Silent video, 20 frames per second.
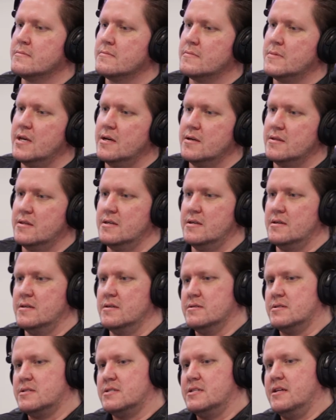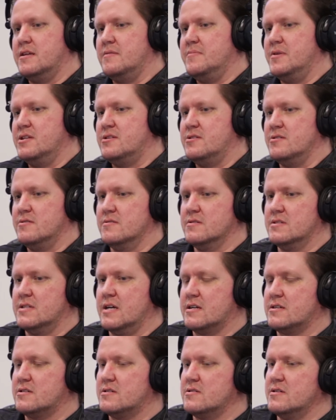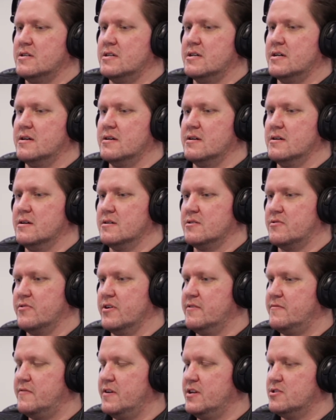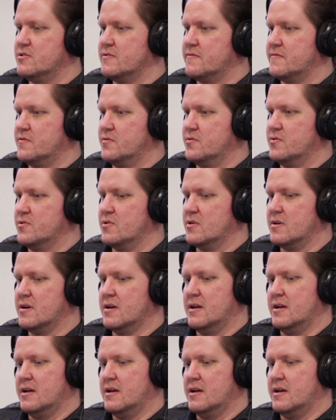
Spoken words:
Yeah, the steady BTU is actually a great feature for